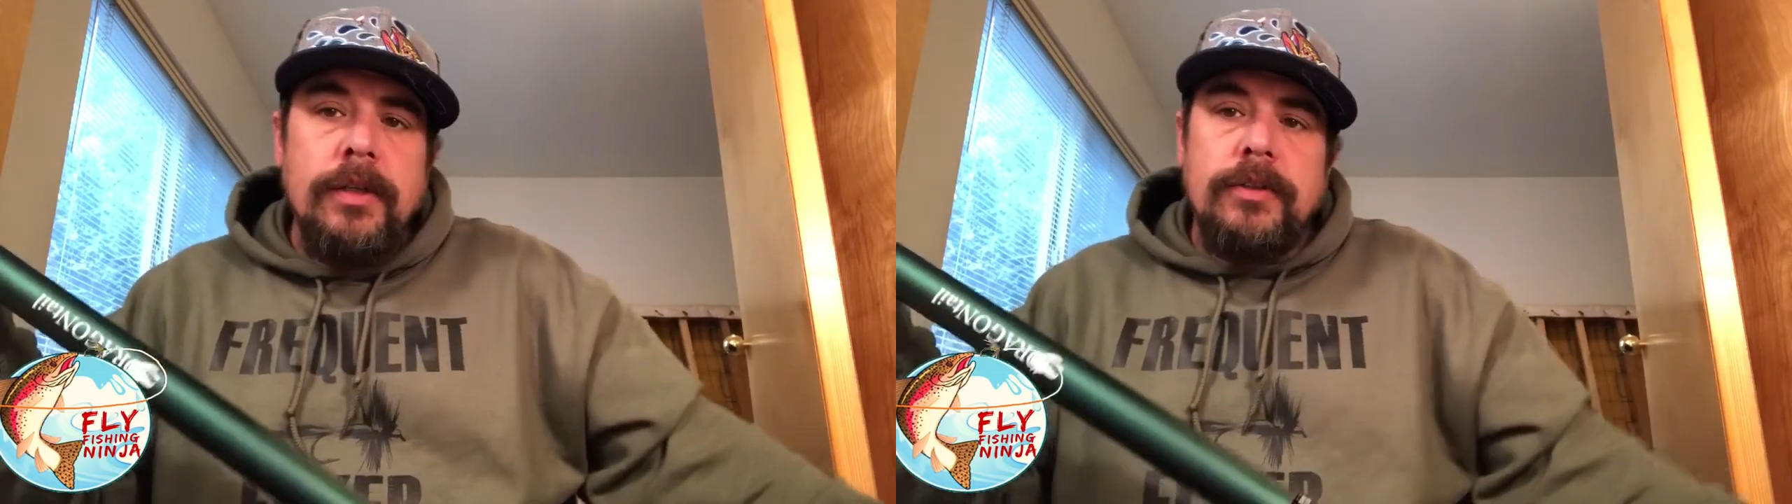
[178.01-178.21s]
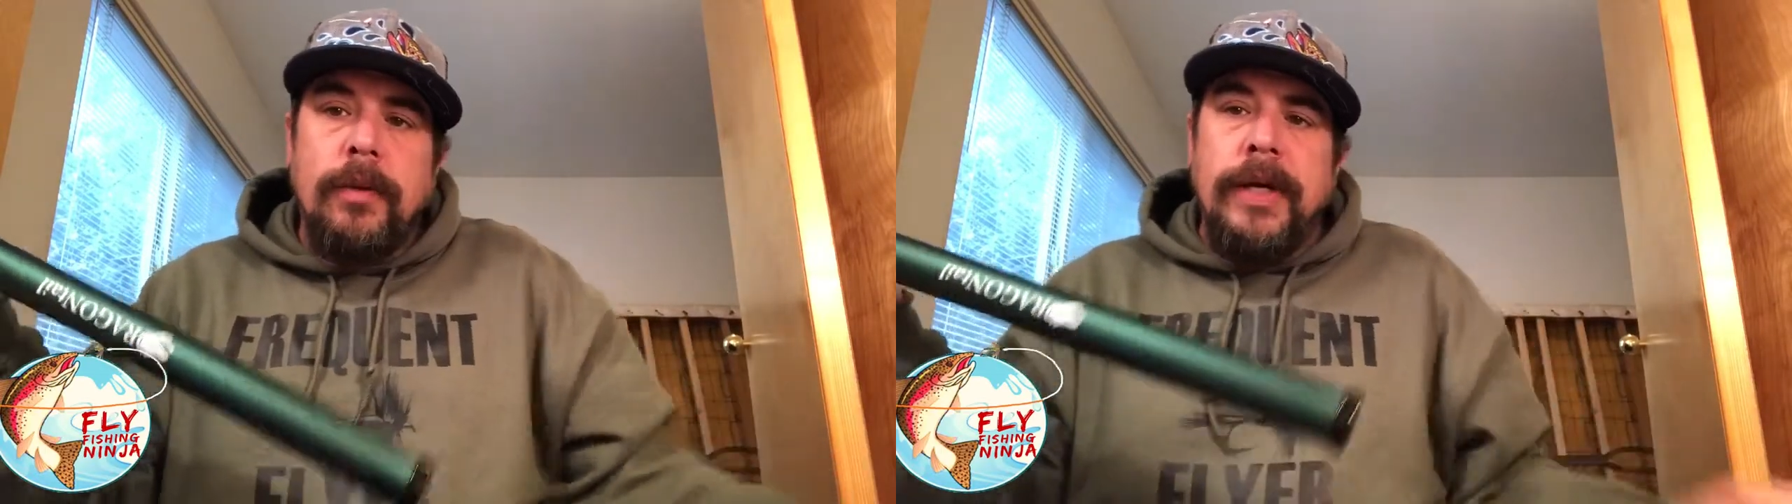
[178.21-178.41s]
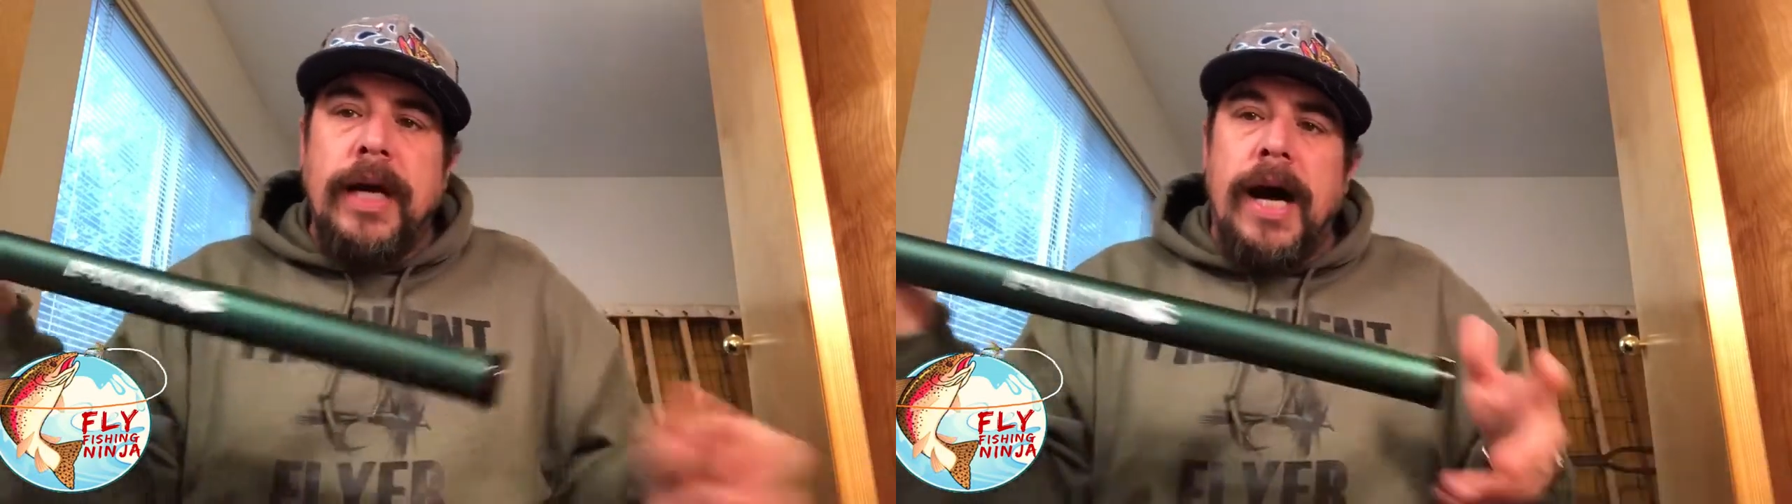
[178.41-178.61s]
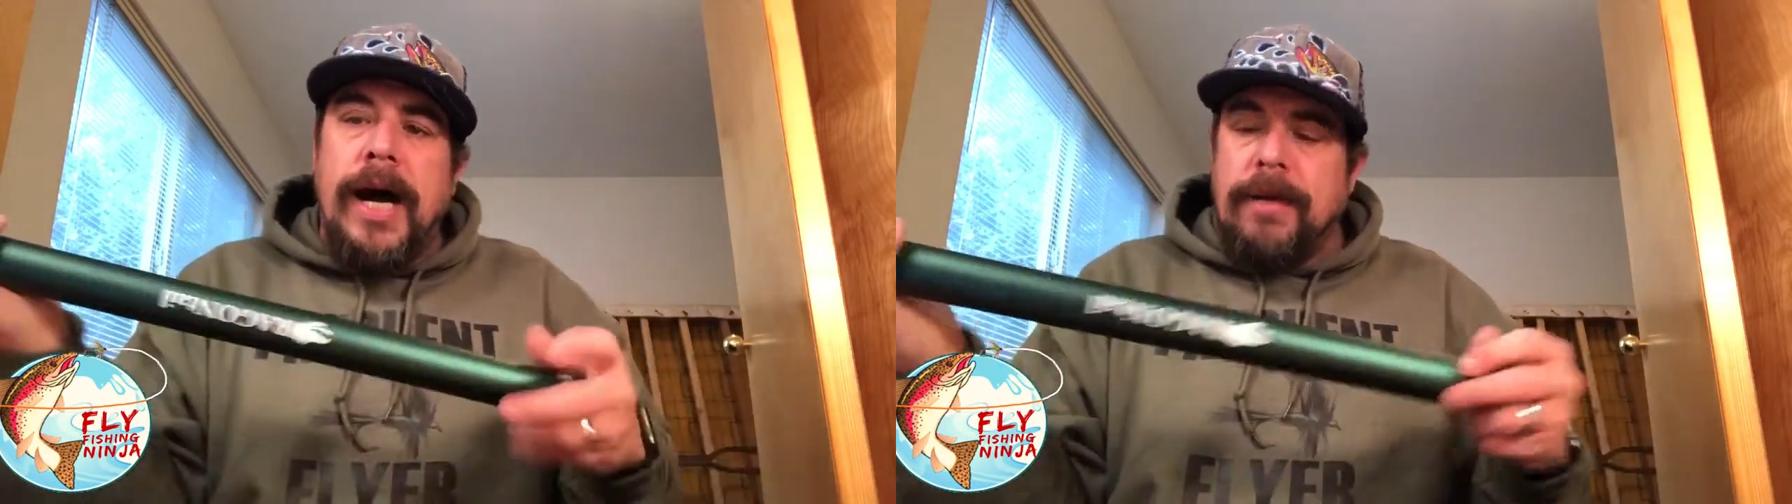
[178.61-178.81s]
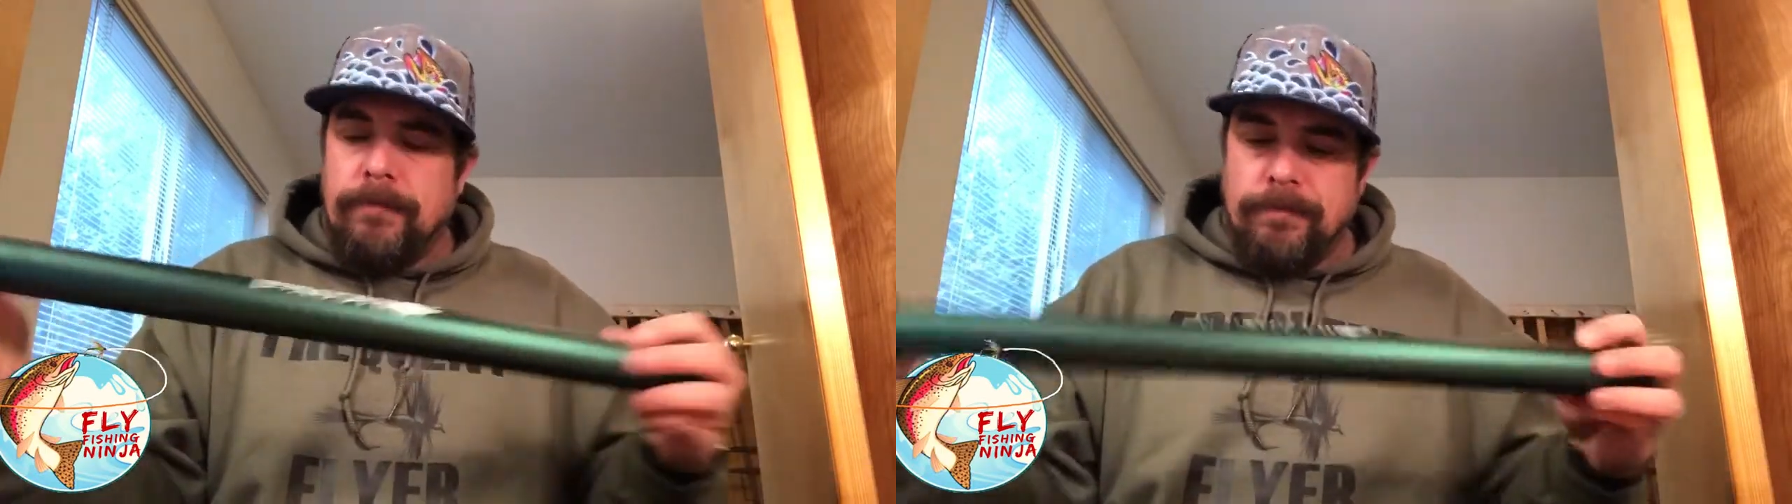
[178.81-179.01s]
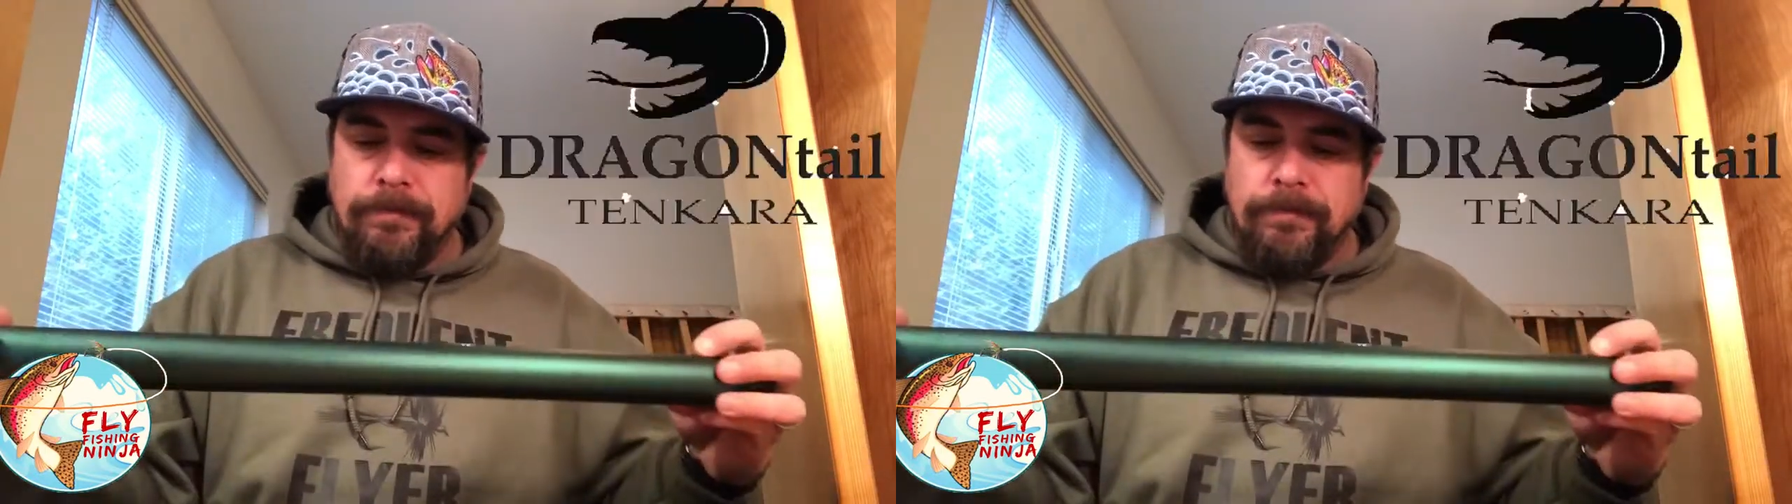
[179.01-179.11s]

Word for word: so what we got?